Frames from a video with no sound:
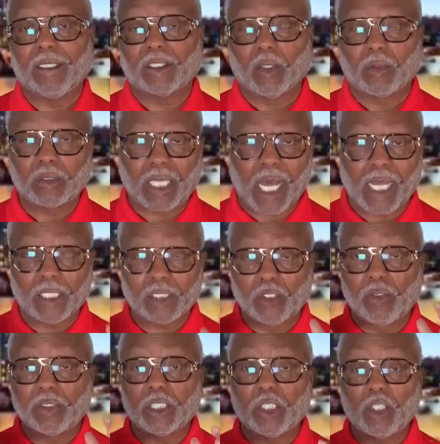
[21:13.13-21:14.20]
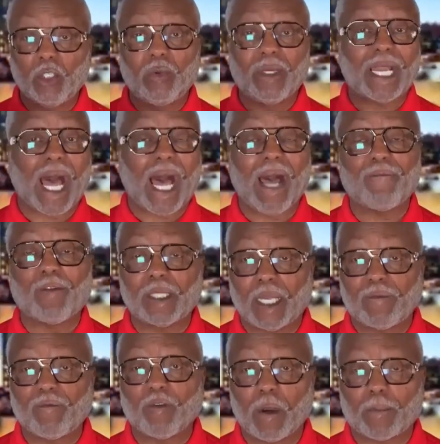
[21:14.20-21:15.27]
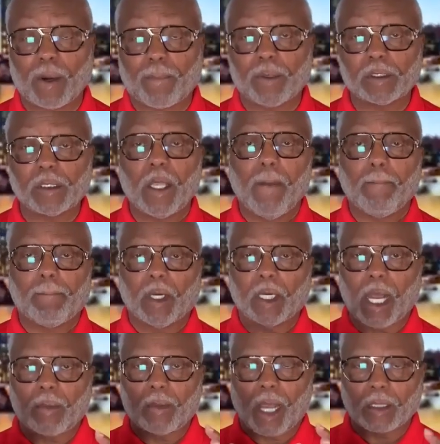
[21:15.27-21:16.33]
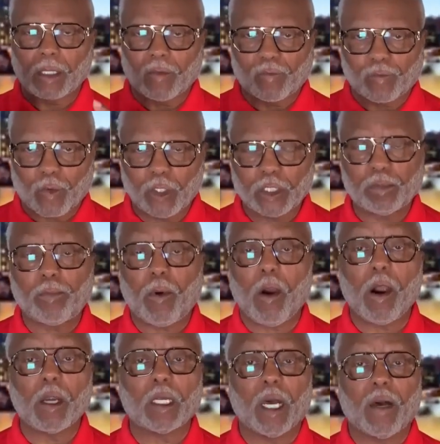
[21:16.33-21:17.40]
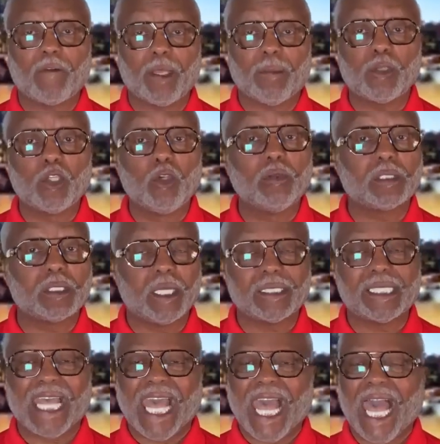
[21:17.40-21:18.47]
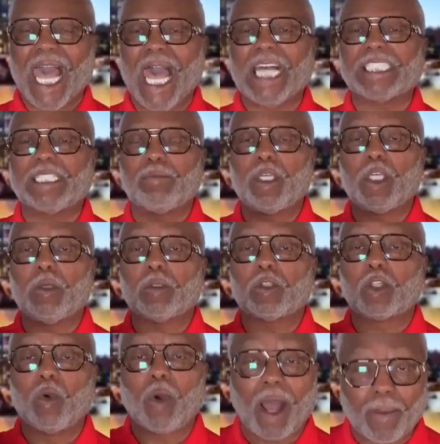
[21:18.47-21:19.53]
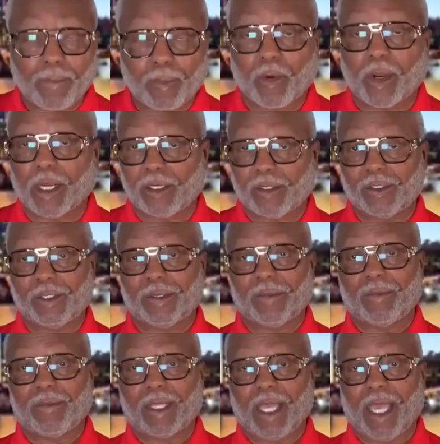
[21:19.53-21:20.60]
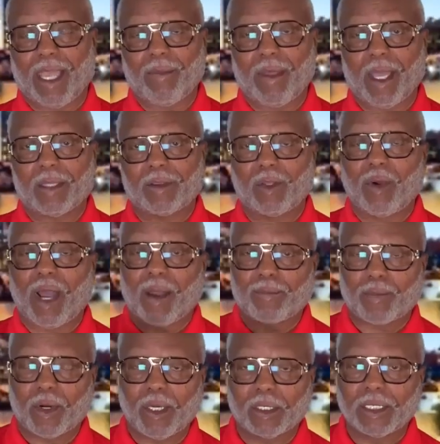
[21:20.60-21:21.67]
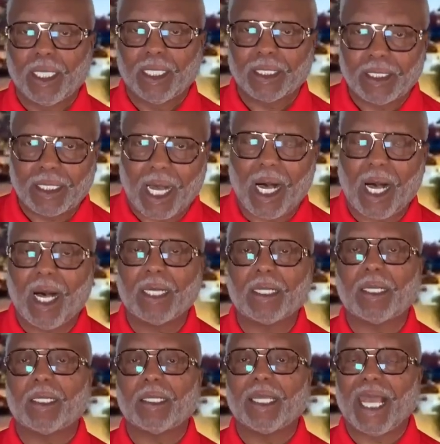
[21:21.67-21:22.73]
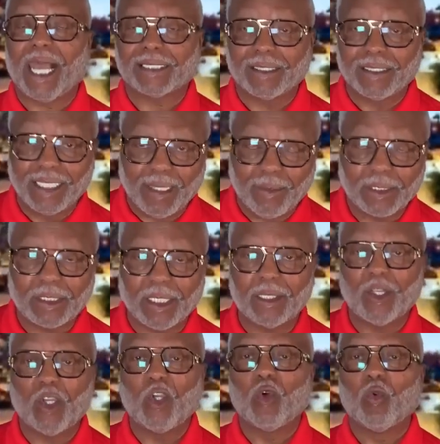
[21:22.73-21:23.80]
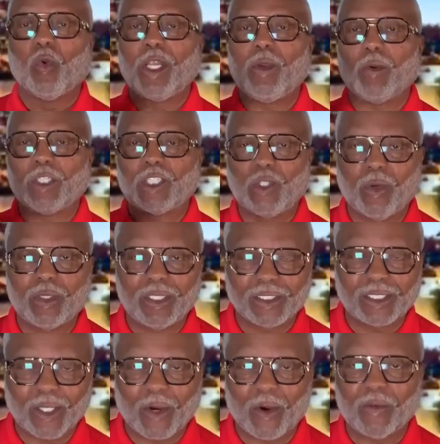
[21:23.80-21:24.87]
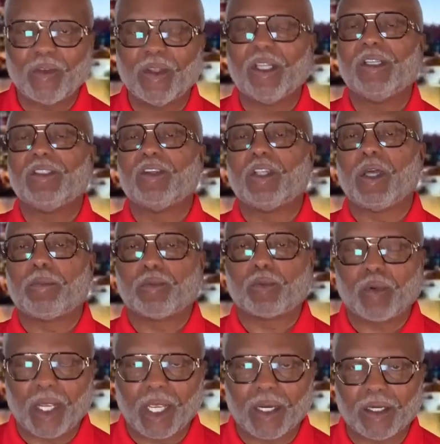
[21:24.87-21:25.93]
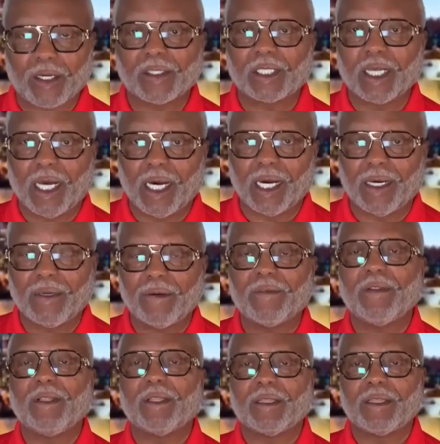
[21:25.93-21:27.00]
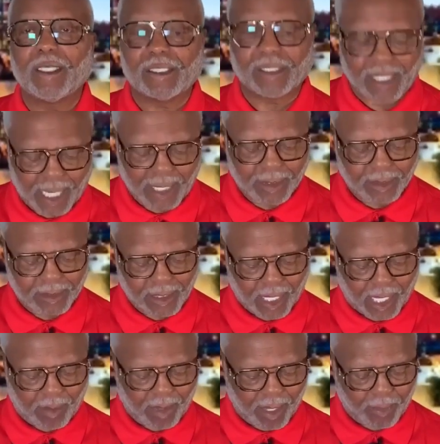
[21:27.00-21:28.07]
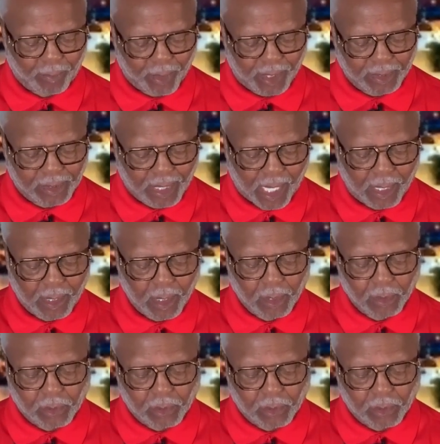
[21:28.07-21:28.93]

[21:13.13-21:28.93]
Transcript: So God is using you and I for that very purpose. But our, our, the first part of Him using us has to be through our prayers. Amen. Through our prayers. God has limited what He will do on this earth to the prayers of the saints. Amen. Praise God.